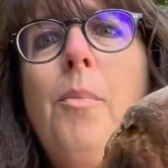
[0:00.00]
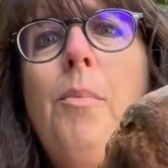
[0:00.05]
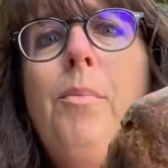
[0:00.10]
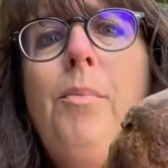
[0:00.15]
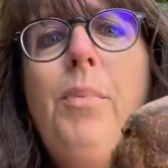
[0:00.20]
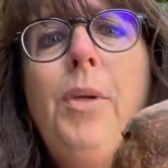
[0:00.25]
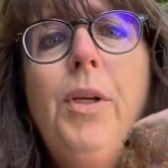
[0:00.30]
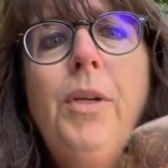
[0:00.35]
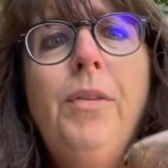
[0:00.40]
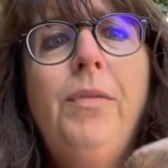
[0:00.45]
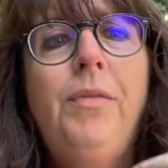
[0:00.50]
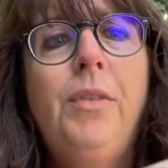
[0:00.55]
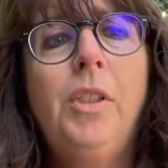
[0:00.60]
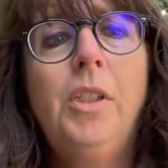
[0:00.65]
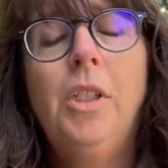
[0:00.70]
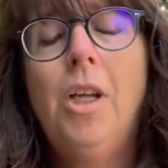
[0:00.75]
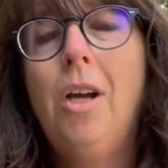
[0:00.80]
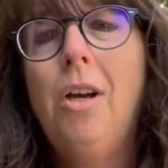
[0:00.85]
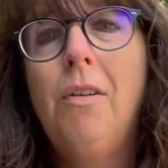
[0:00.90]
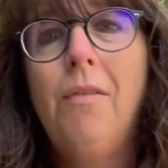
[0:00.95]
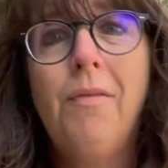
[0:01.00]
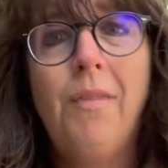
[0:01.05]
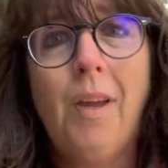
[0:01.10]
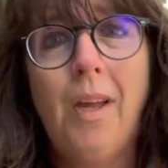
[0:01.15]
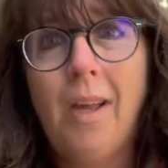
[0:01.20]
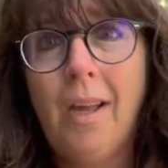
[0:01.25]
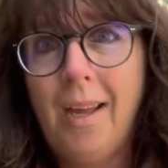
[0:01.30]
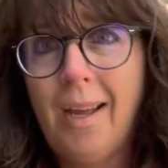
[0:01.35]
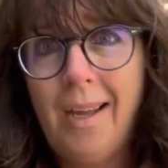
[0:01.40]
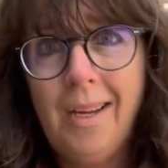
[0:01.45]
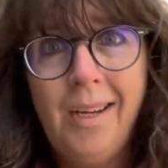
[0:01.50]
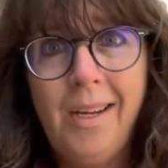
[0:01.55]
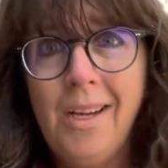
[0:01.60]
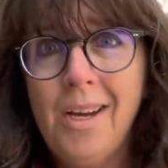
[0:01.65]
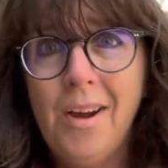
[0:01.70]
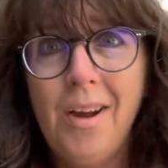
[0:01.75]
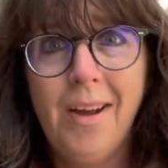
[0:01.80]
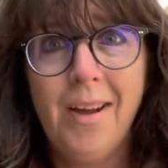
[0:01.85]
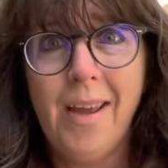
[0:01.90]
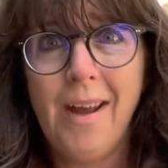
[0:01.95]
Beautiful loaf.
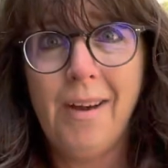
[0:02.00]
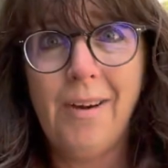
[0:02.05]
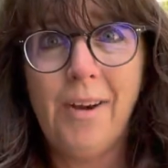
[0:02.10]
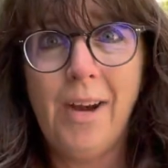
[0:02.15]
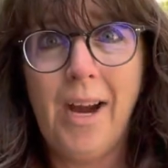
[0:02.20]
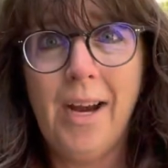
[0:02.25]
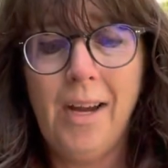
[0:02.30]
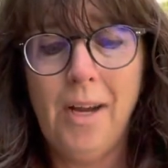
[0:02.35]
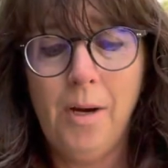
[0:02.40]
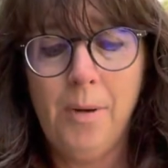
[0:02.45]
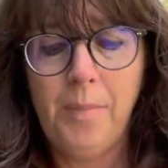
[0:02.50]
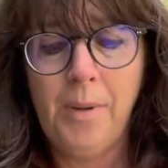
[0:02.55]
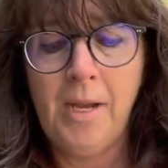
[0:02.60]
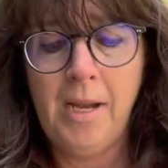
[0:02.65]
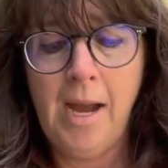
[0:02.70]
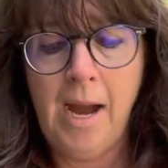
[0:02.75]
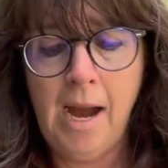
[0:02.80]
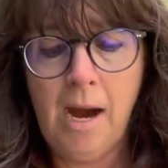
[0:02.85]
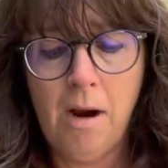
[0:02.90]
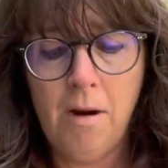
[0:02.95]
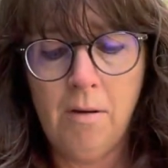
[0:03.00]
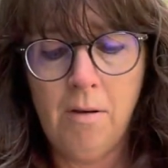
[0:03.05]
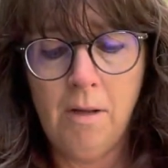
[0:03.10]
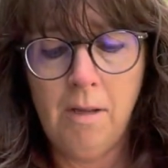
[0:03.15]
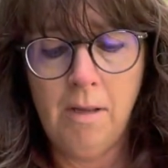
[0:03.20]
I gotta crack it open now.